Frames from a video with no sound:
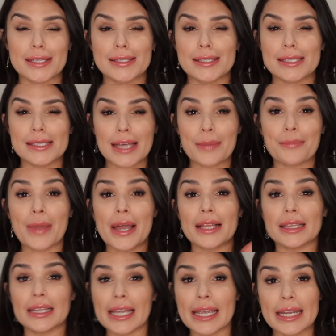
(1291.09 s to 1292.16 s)
This is like my
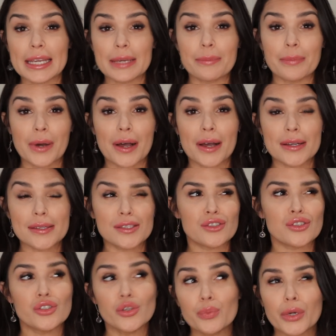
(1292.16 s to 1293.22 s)
lady
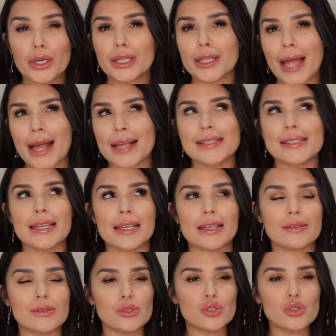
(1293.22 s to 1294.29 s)
boss, super
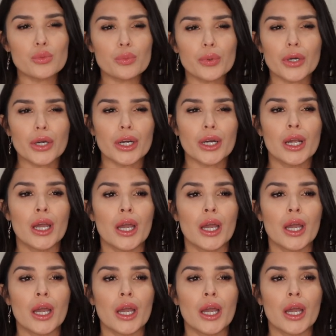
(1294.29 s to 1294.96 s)
classy, super